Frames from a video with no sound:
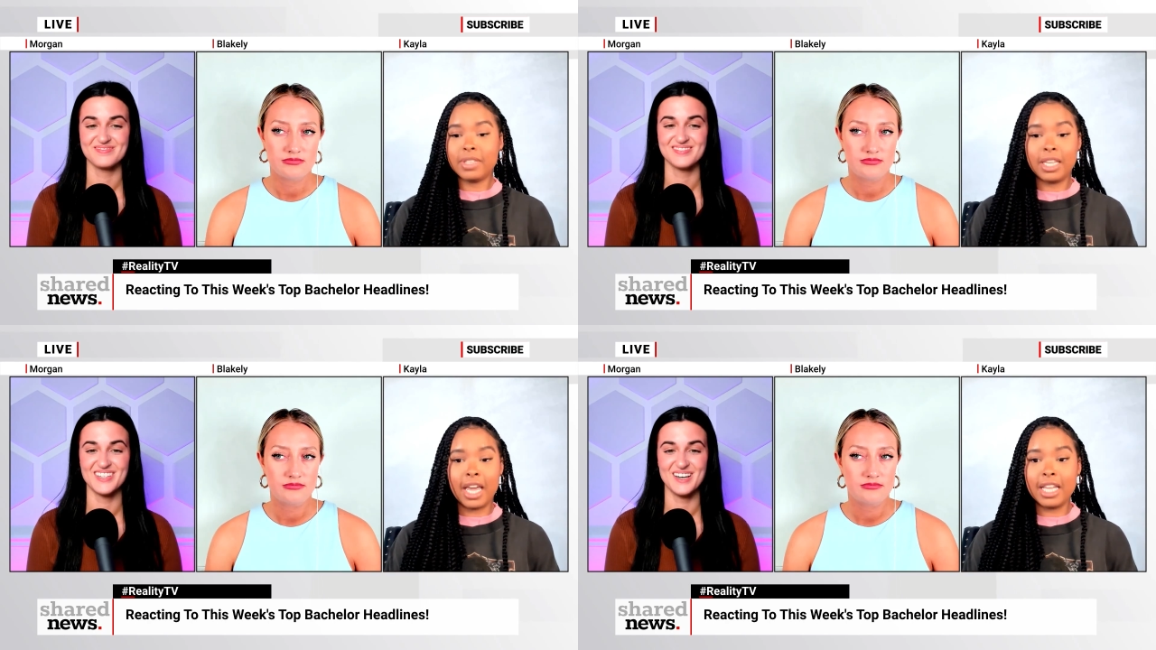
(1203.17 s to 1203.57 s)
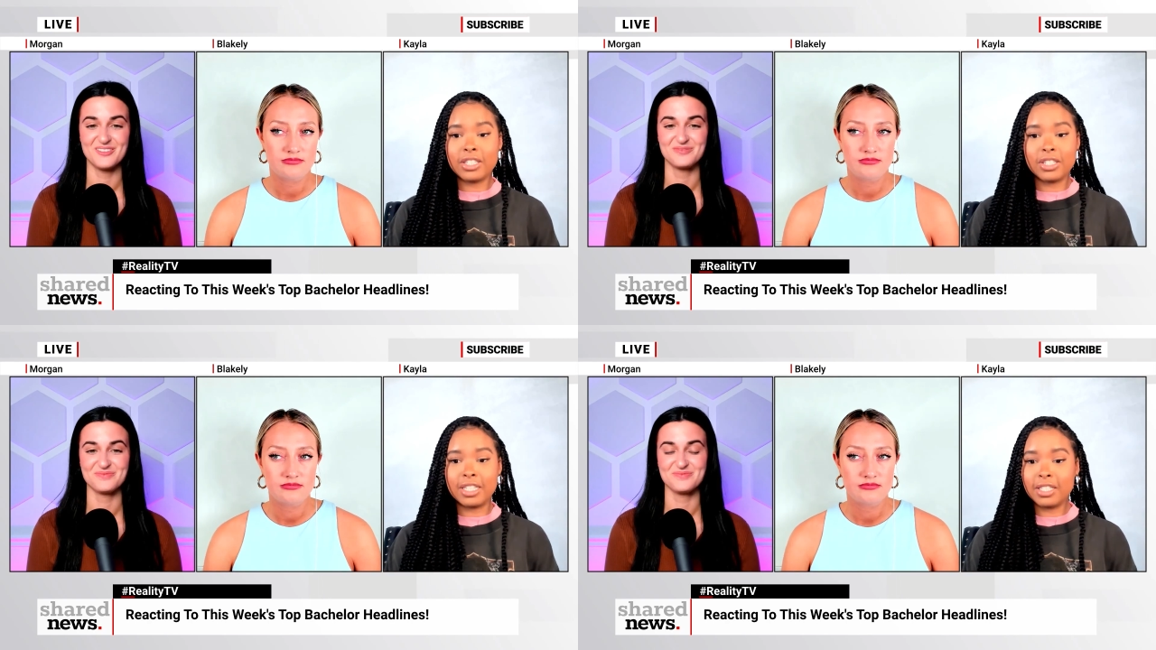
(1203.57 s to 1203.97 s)
Speaker 1: yeah,
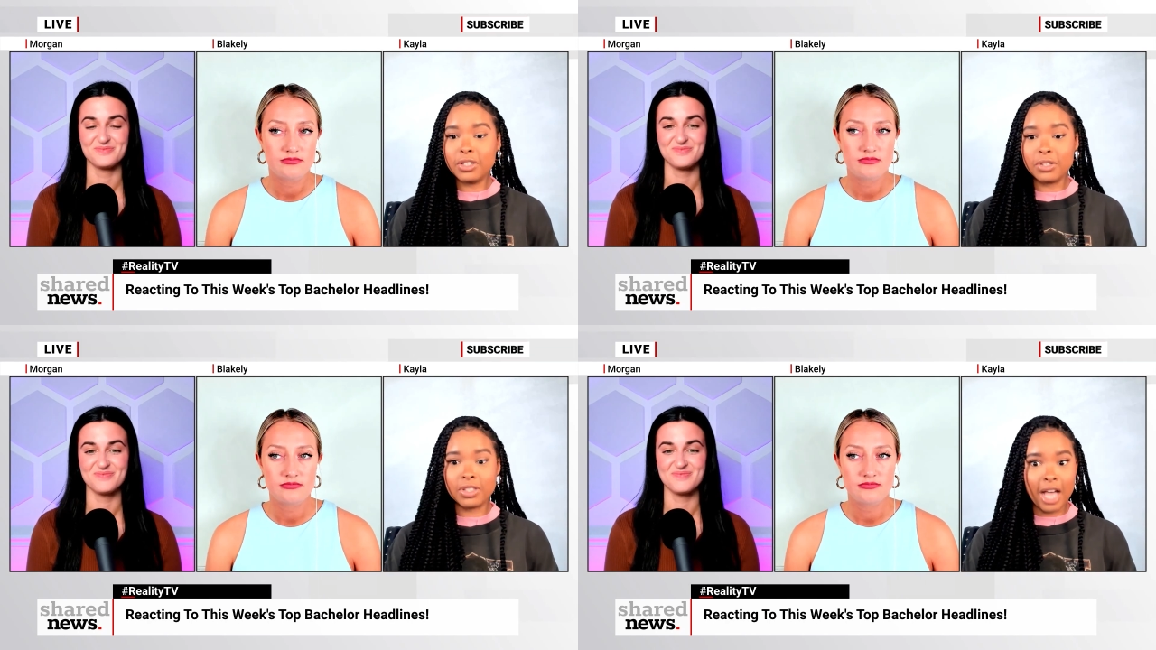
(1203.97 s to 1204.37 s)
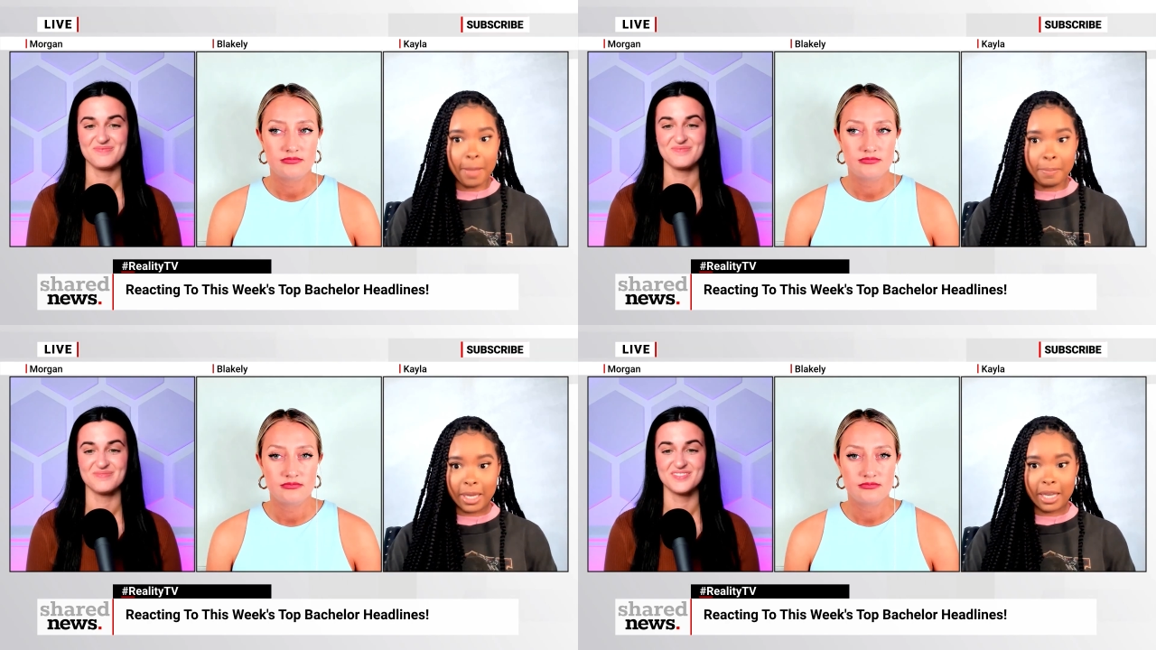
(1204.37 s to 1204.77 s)
it's it's a little
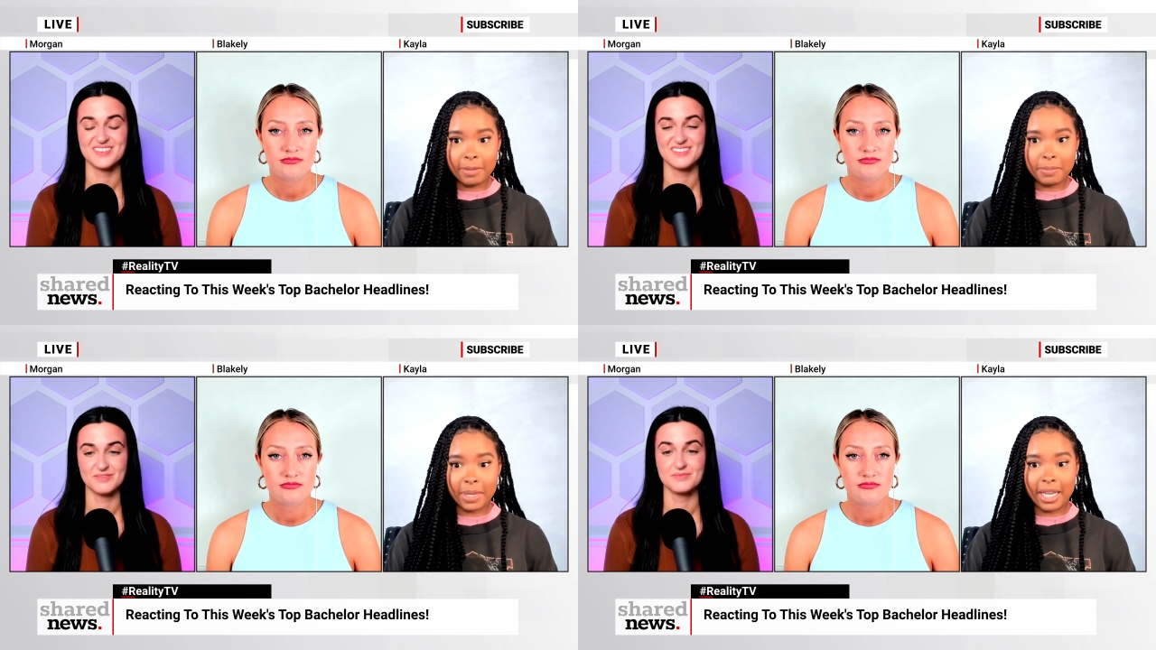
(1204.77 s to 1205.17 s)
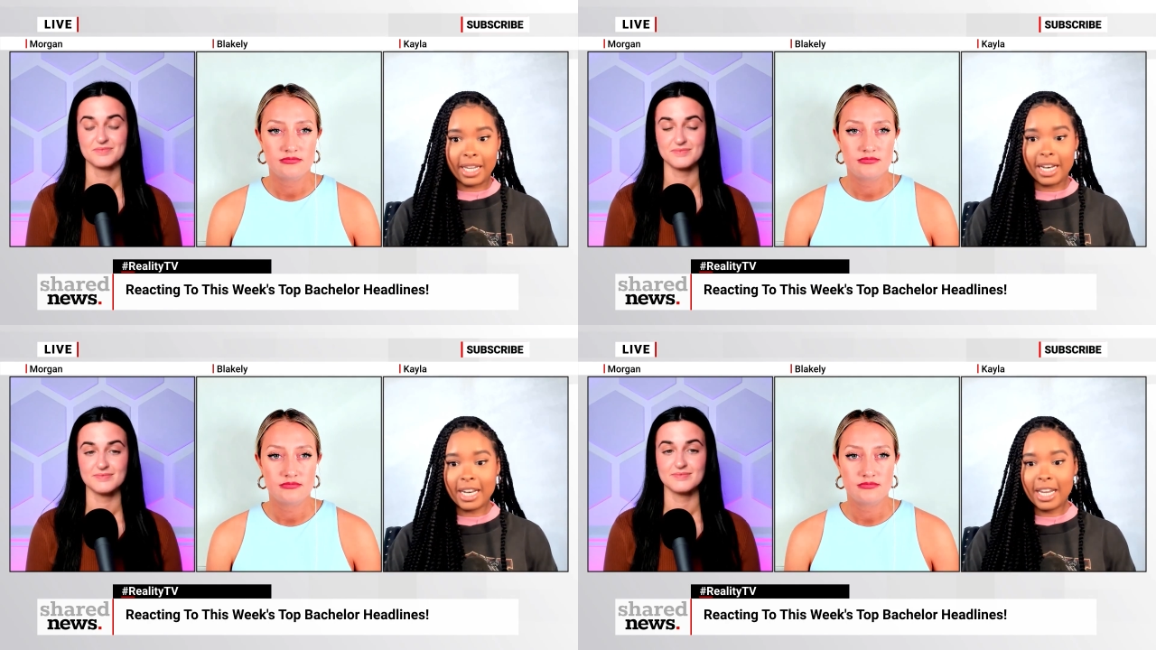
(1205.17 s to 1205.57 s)
sloppy,
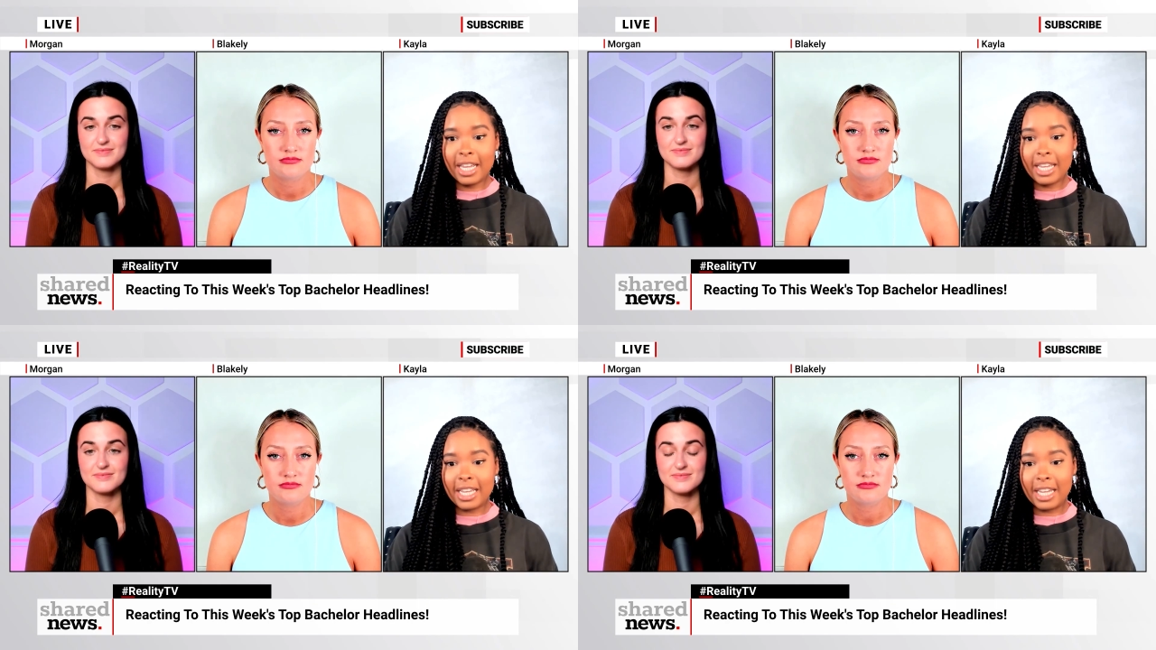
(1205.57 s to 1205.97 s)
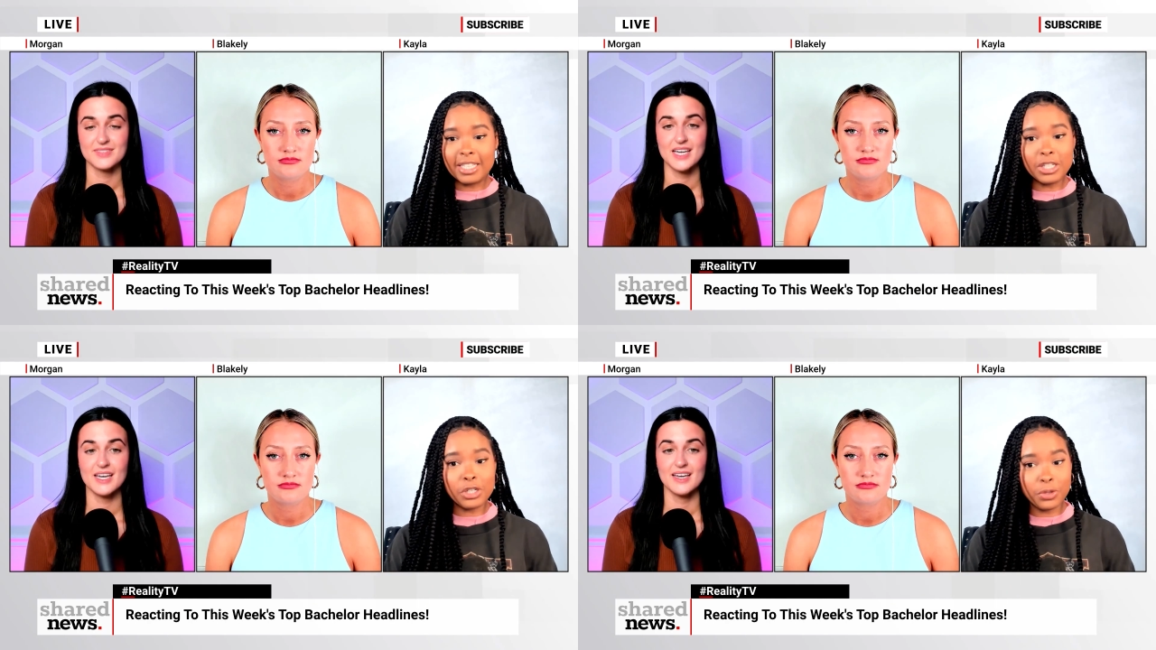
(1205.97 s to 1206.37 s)
but
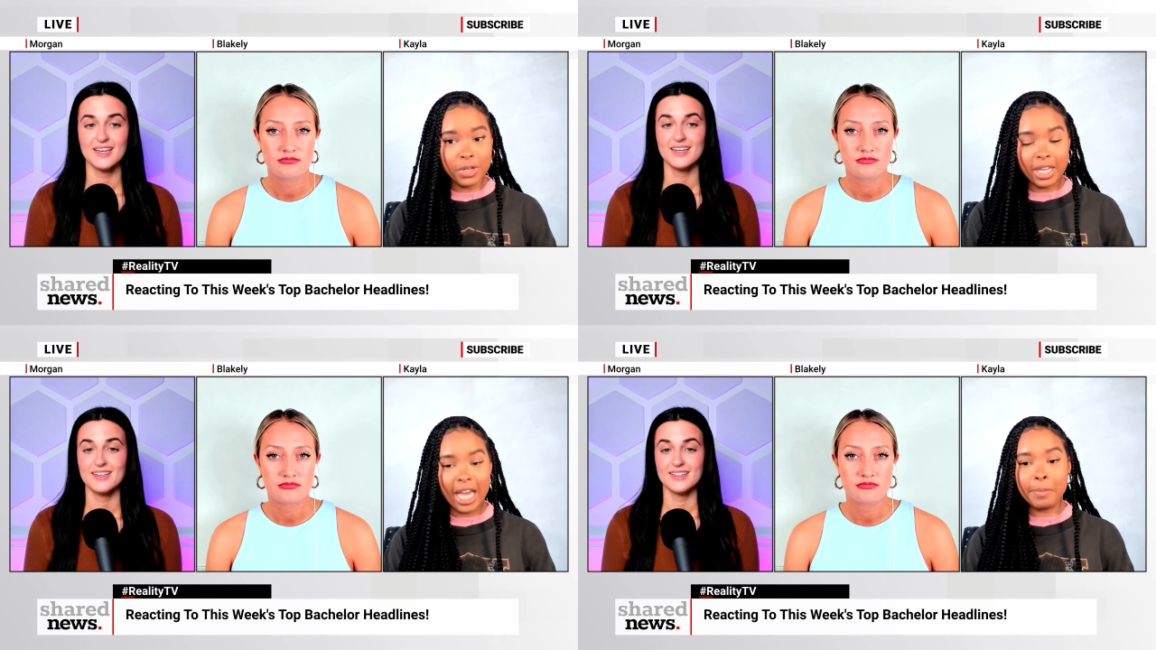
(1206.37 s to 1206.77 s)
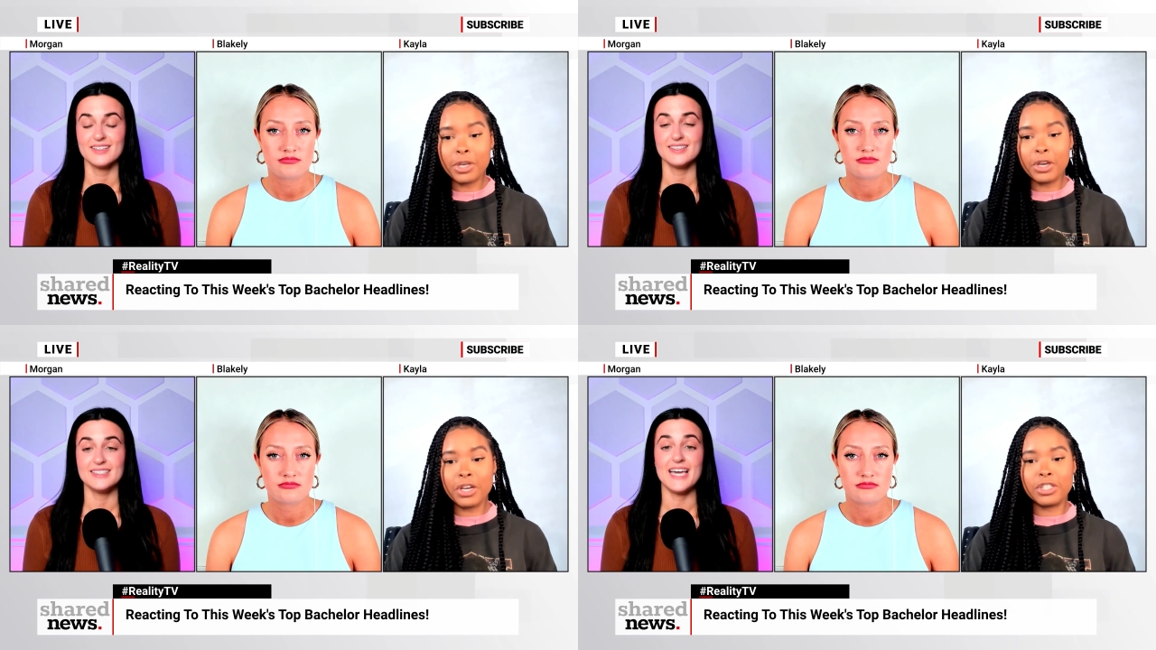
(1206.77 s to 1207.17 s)
it's intriguing. I'm
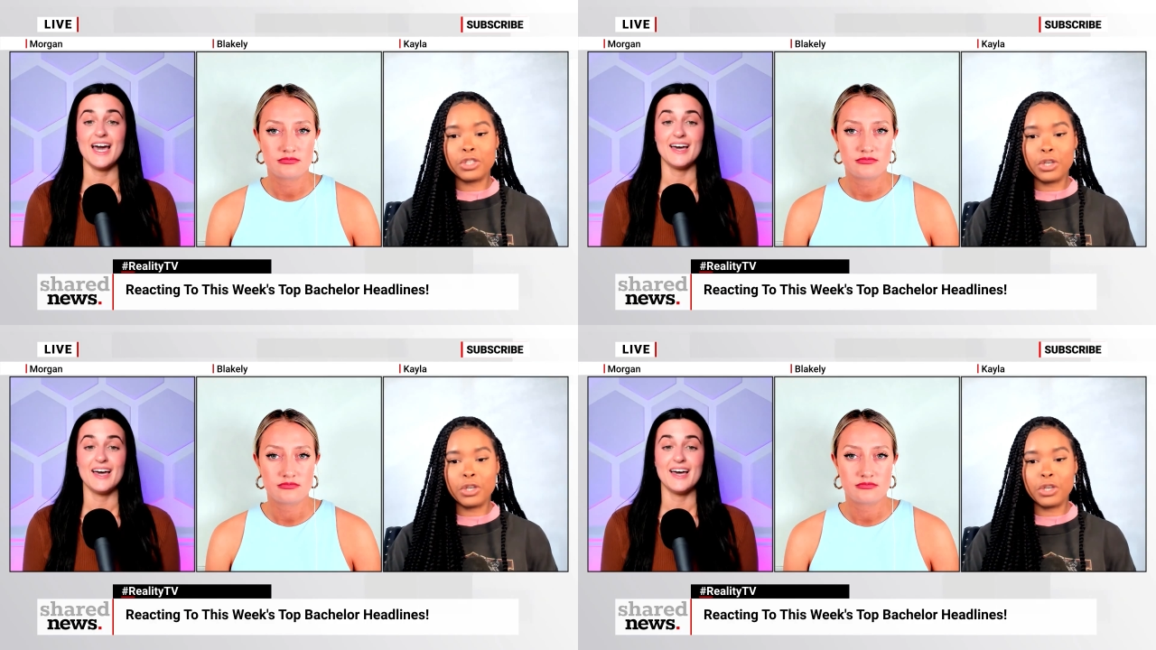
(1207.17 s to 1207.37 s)
curious.